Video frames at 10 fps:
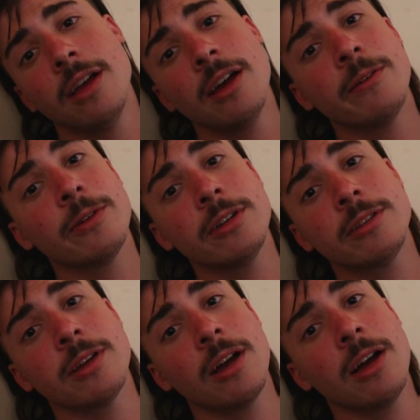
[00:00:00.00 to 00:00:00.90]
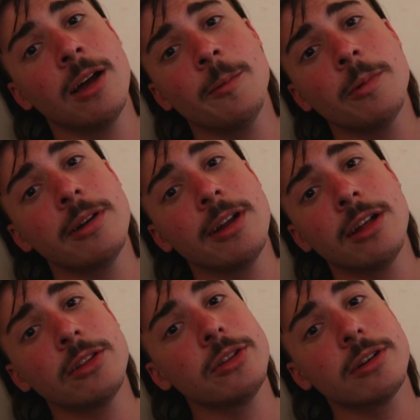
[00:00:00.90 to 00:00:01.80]
Every time when
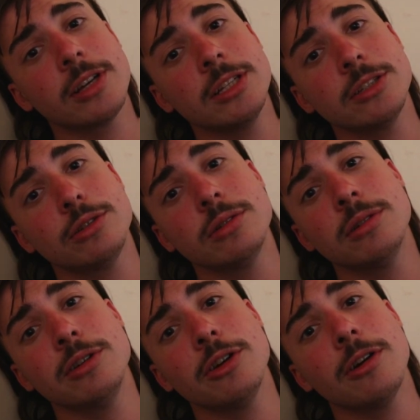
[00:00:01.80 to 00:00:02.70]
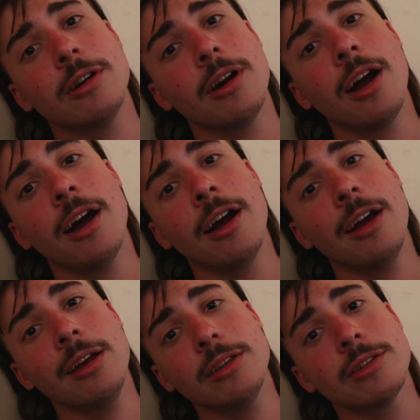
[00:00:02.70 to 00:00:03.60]
I look into your
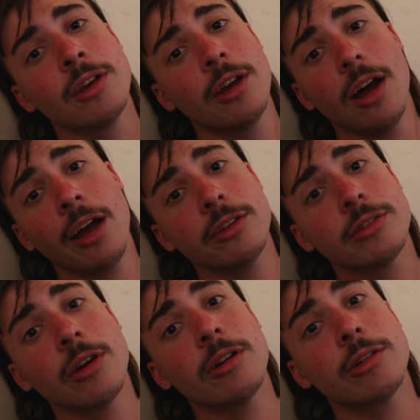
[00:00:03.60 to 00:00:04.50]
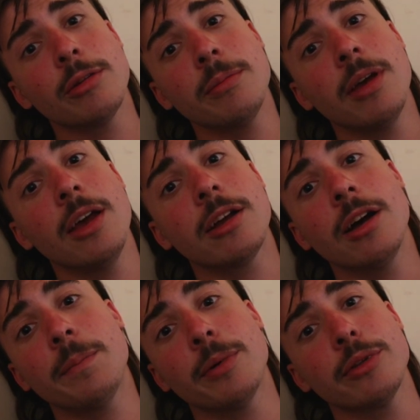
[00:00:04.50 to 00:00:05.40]
eyes, I start to make
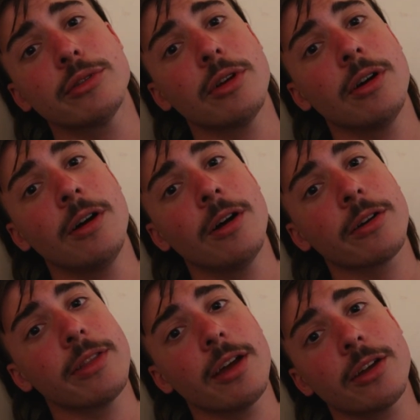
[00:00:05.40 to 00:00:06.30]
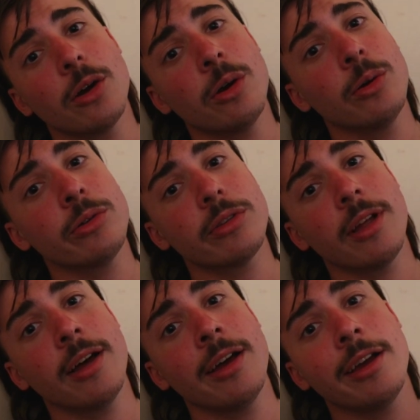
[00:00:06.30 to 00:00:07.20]
up a song that goes
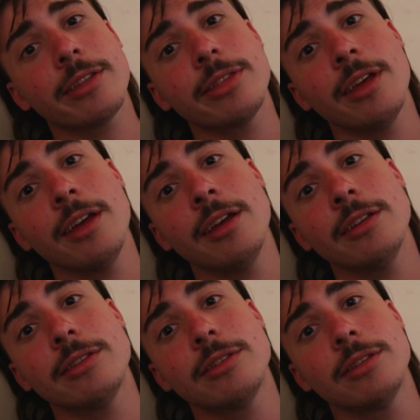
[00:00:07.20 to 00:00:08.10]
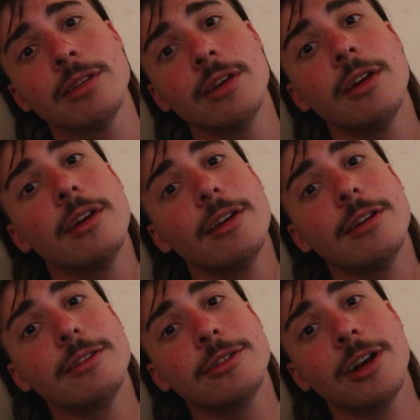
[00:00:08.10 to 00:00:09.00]
like this.
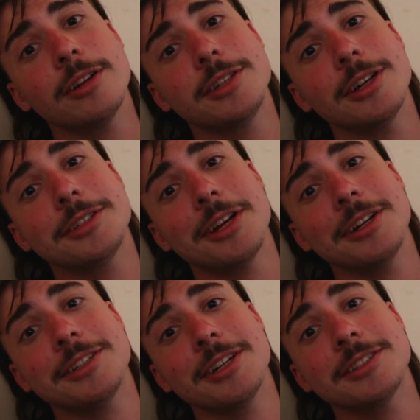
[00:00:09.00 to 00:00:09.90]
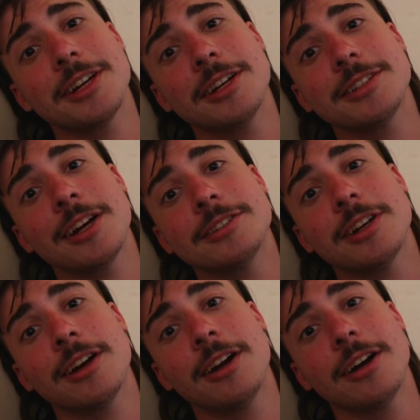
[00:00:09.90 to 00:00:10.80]
Cha cha cha cha cha cha
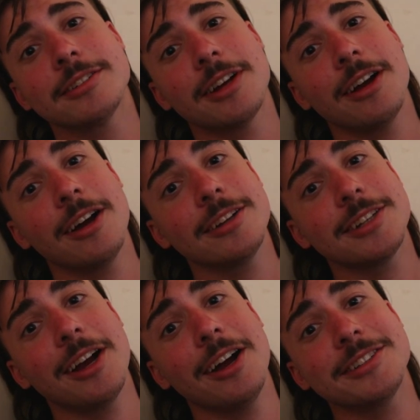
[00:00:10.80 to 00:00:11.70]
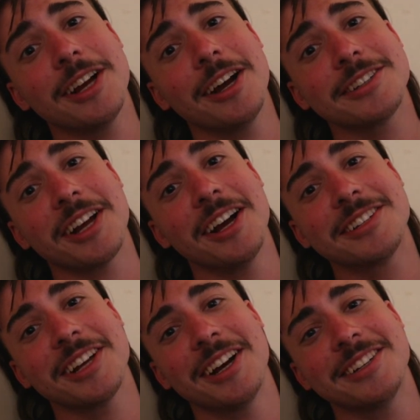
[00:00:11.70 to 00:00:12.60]
cha cha cha cha cha
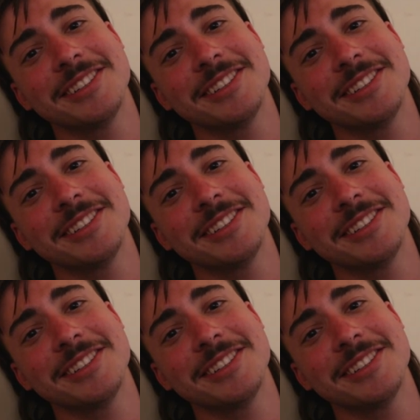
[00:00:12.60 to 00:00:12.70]
cha.